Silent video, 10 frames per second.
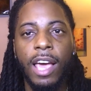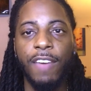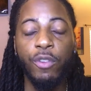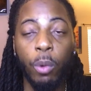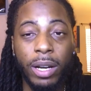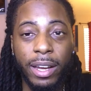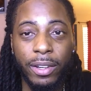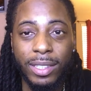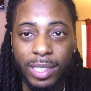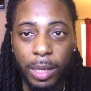If you want to hear
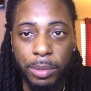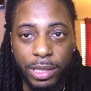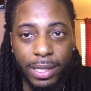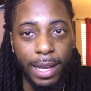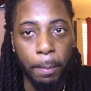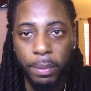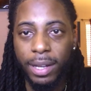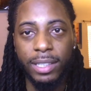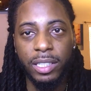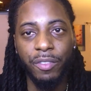the same shit that
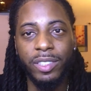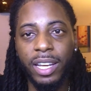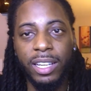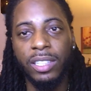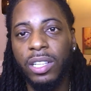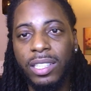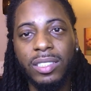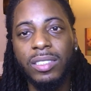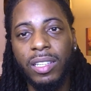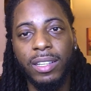plays every day, then
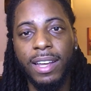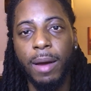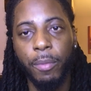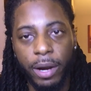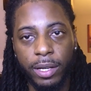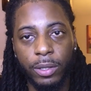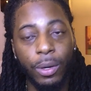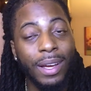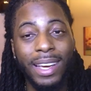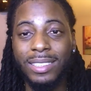listen to the damn radio.